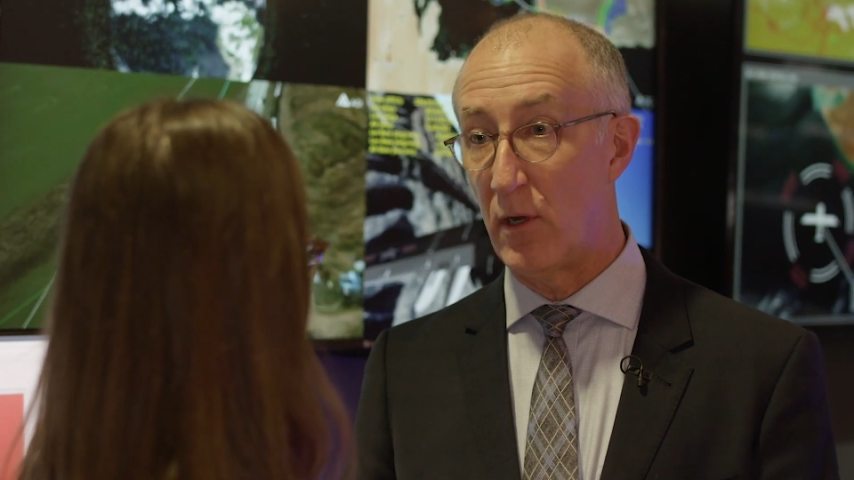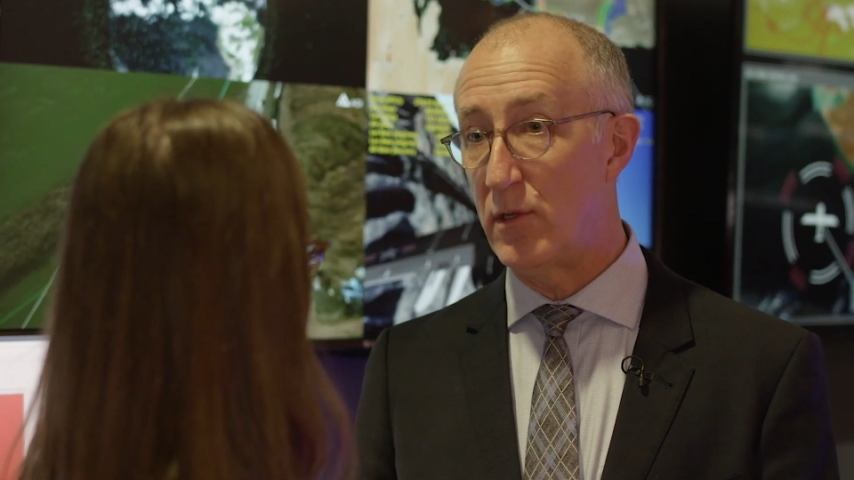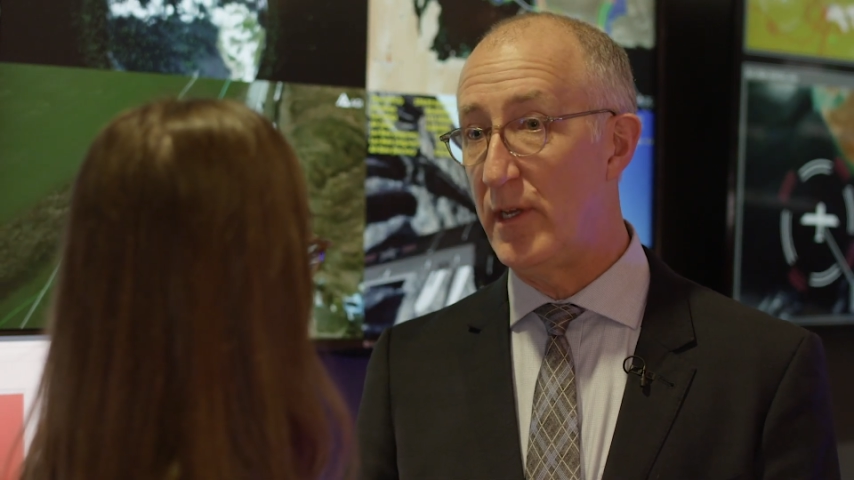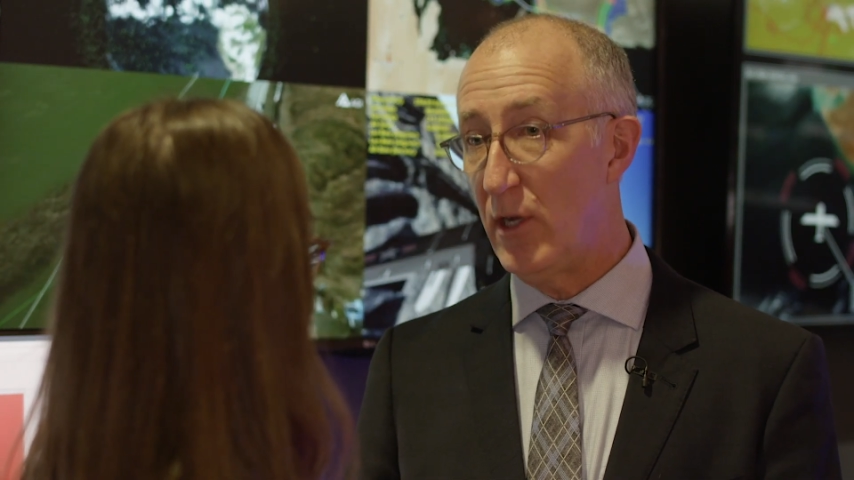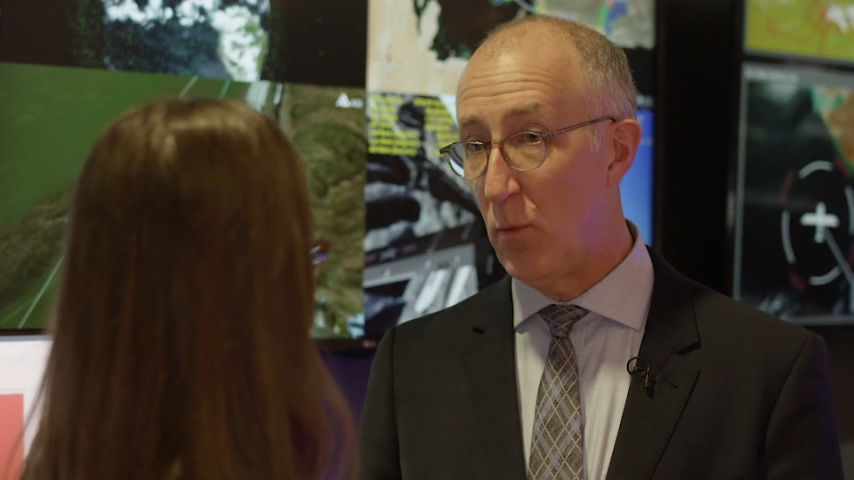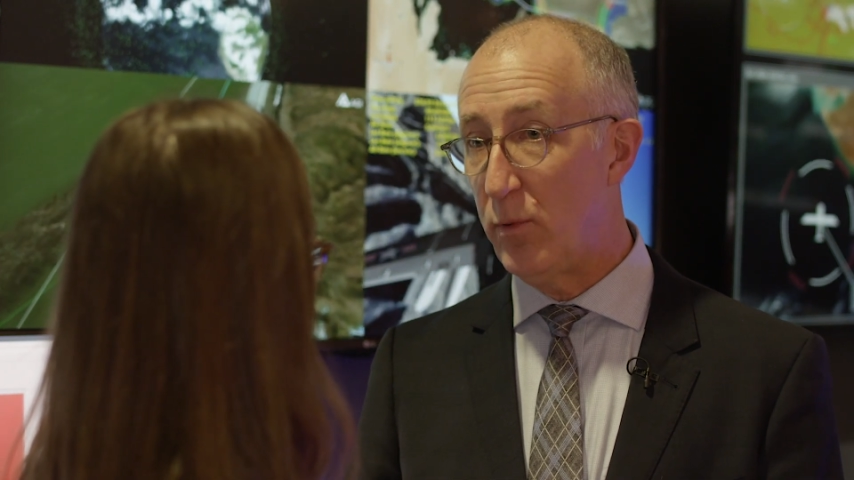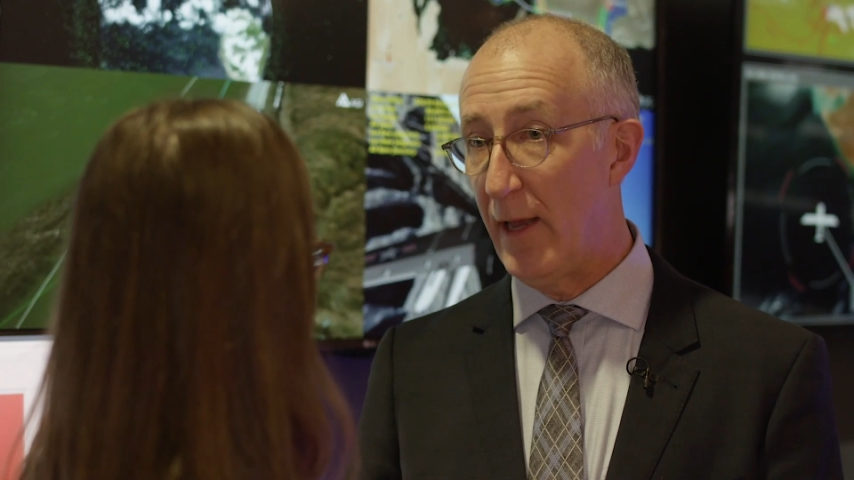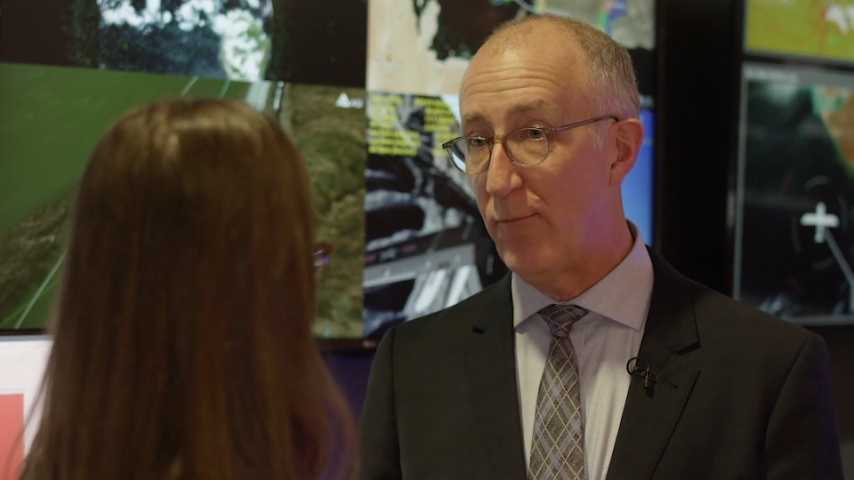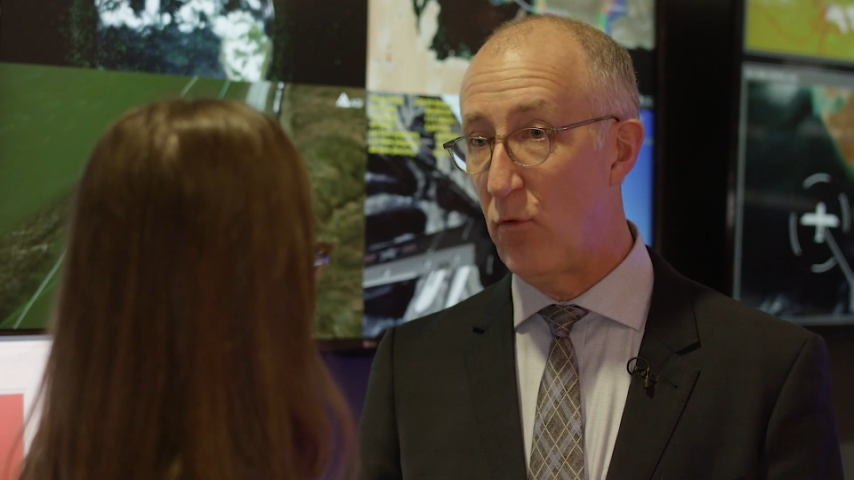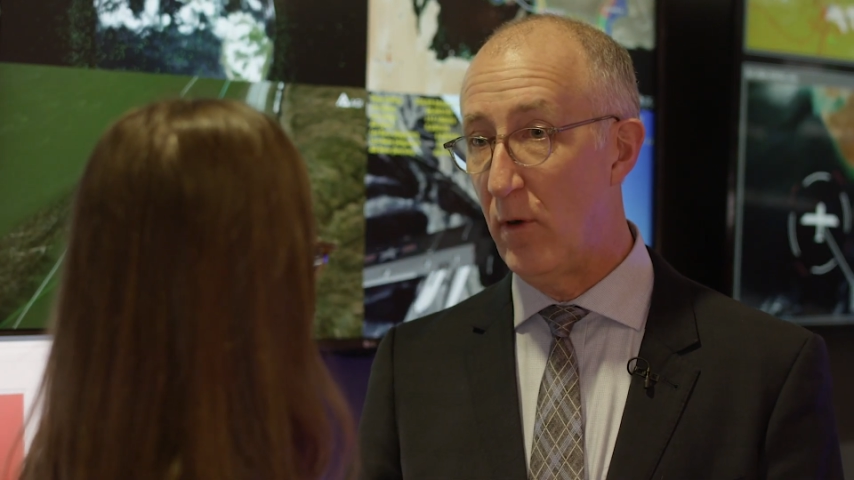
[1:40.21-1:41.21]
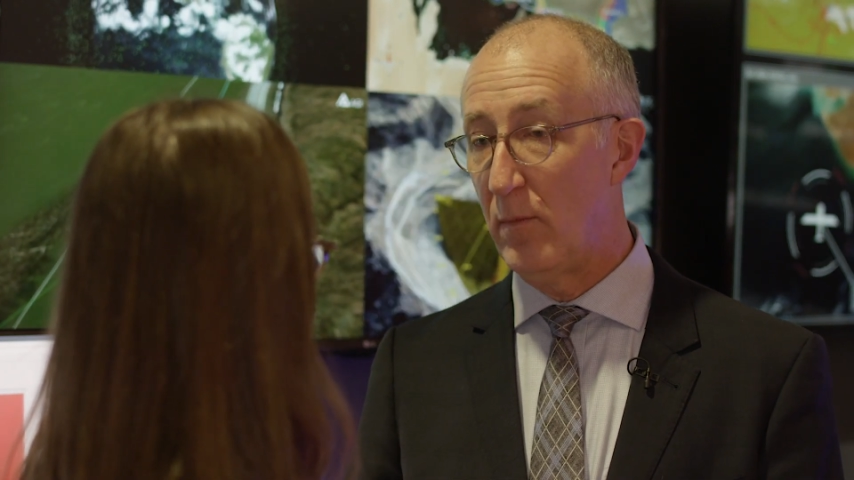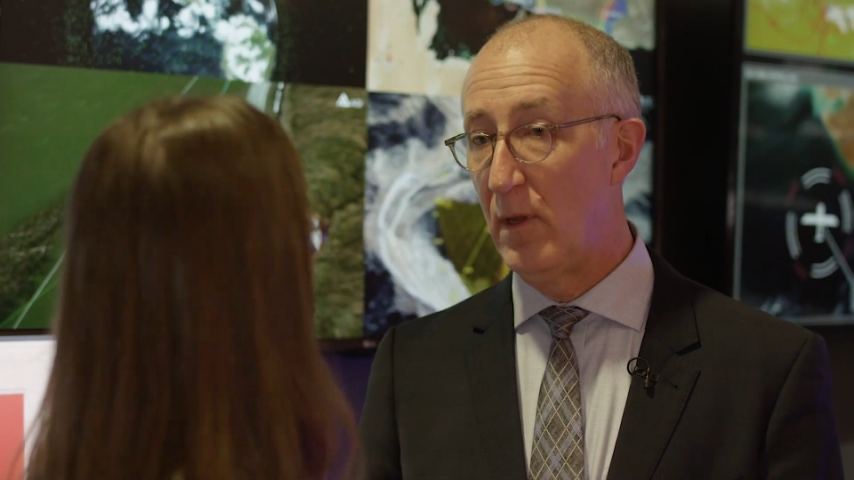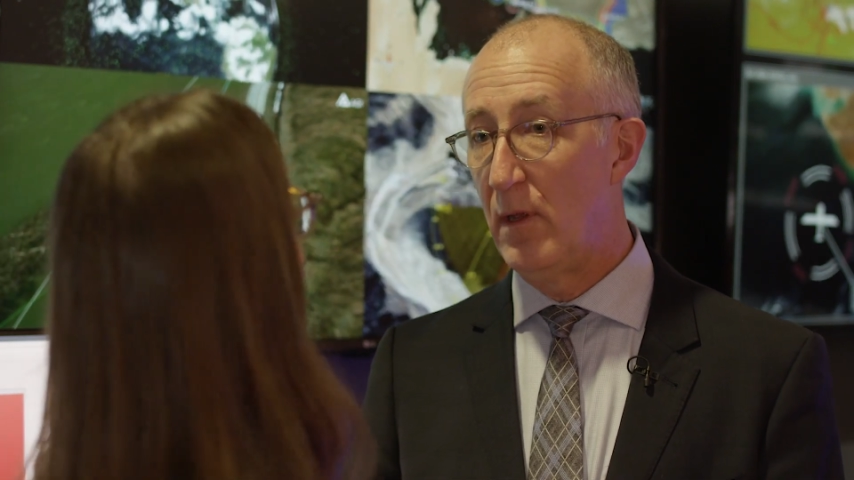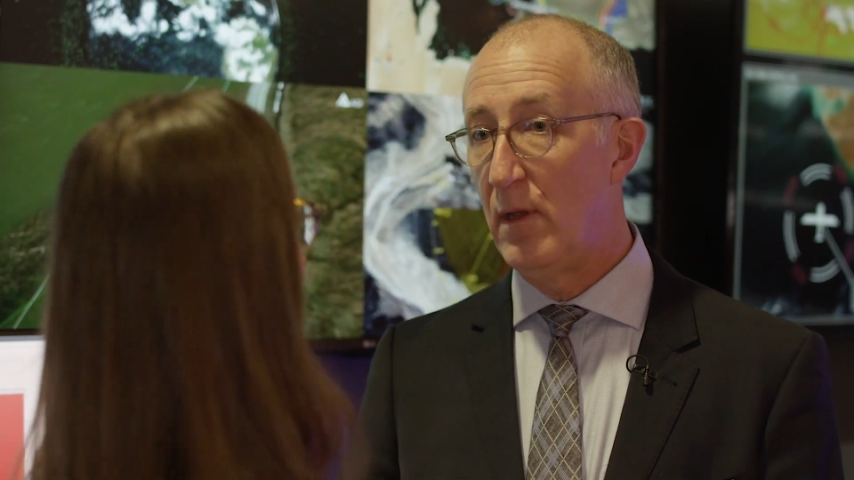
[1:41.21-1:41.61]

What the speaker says: our Zio platform,